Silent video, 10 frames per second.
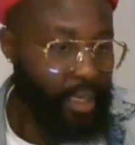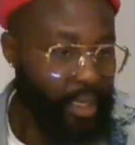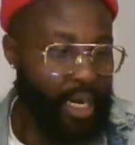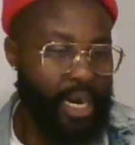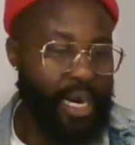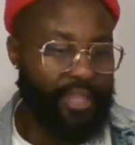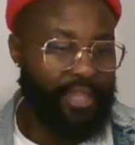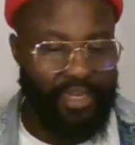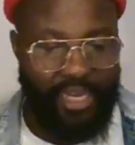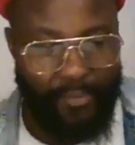I
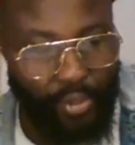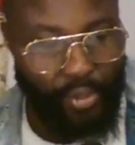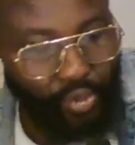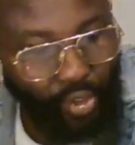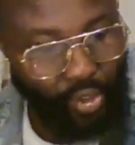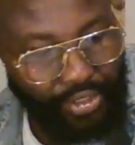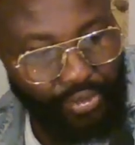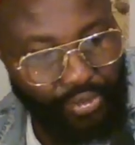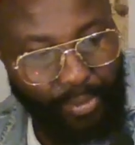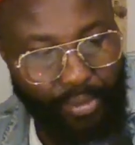think I'm going to continue
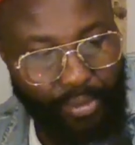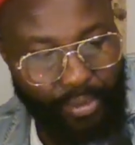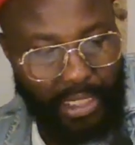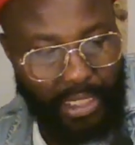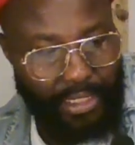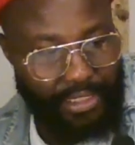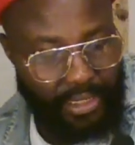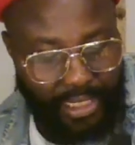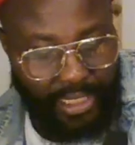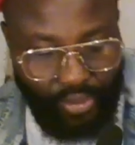tomorrow.
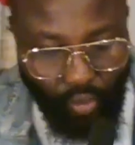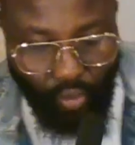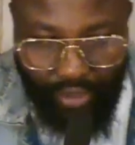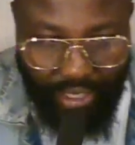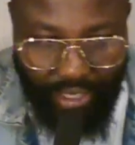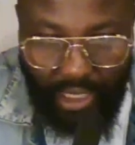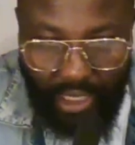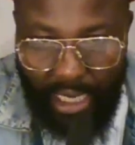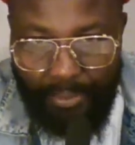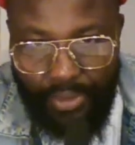It's late over here.
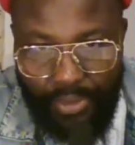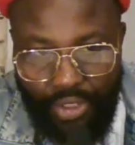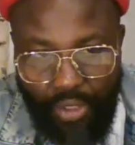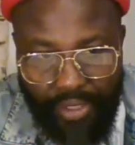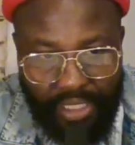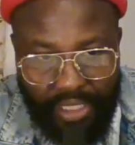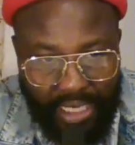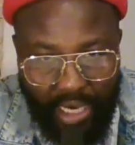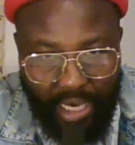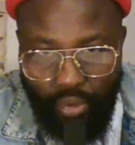I'm sorry that
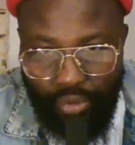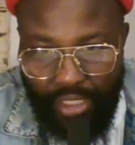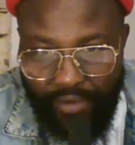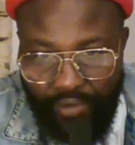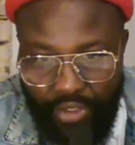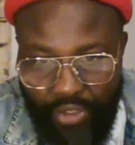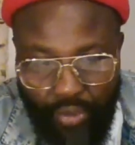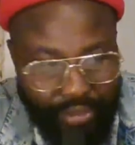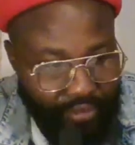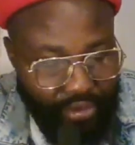I couldn't even show
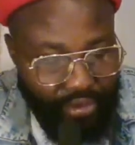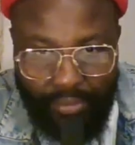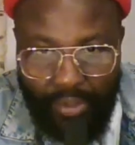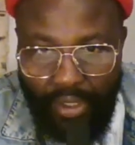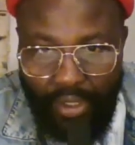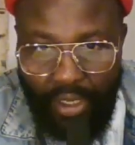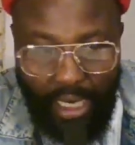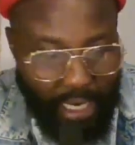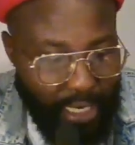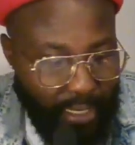the video.
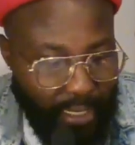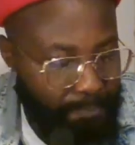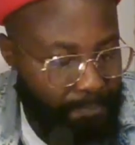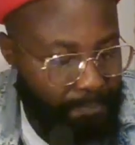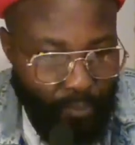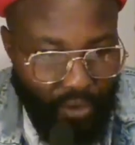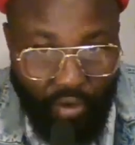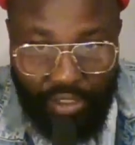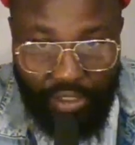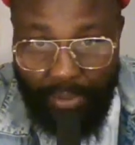Of
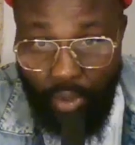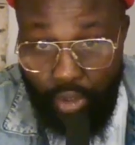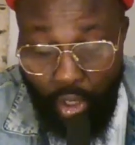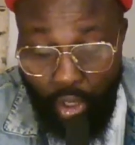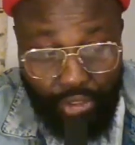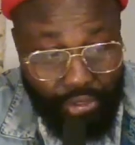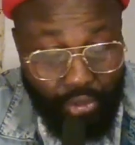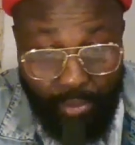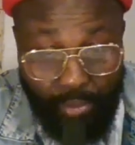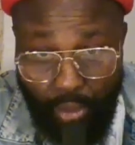course, I'm going to continue
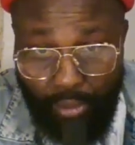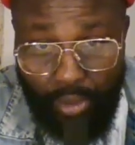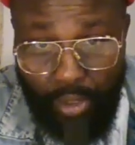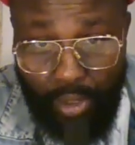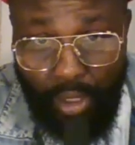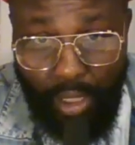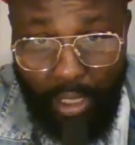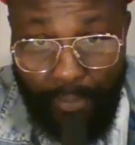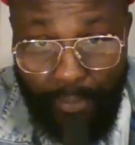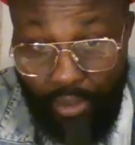tomorrow.
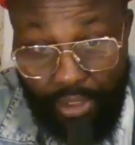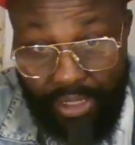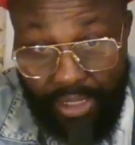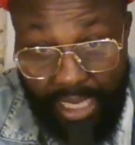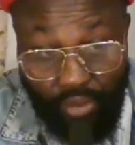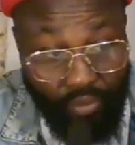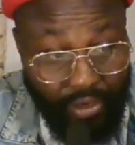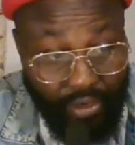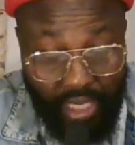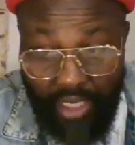Because it's night over
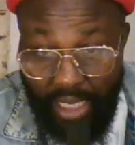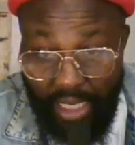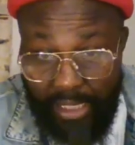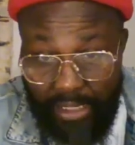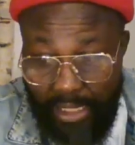here, and